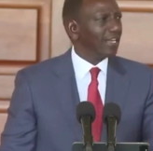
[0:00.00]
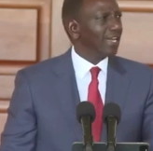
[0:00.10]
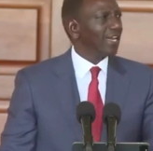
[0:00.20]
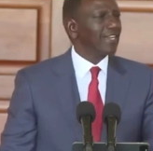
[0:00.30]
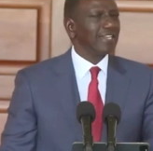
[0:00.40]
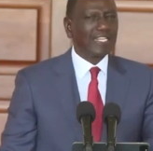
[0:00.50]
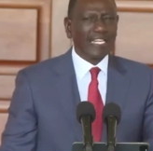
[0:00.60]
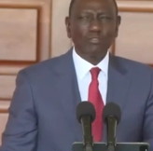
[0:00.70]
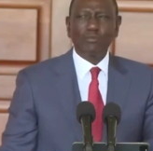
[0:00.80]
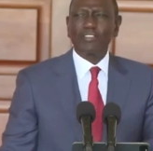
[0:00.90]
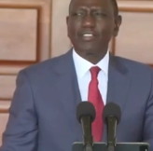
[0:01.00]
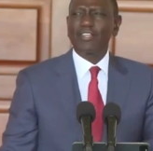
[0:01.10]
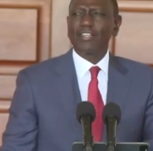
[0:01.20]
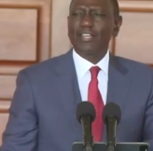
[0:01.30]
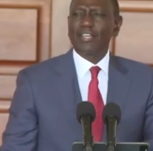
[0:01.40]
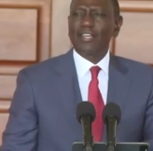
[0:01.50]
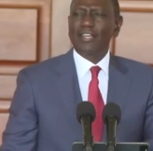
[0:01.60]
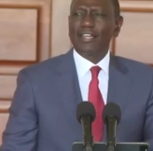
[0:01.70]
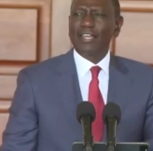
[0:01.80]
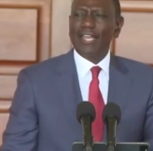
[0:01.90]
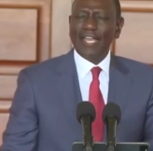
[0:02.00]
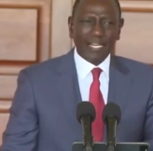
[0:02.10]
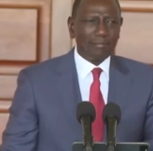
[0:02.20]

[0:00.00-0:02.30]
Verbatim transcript: and deal with any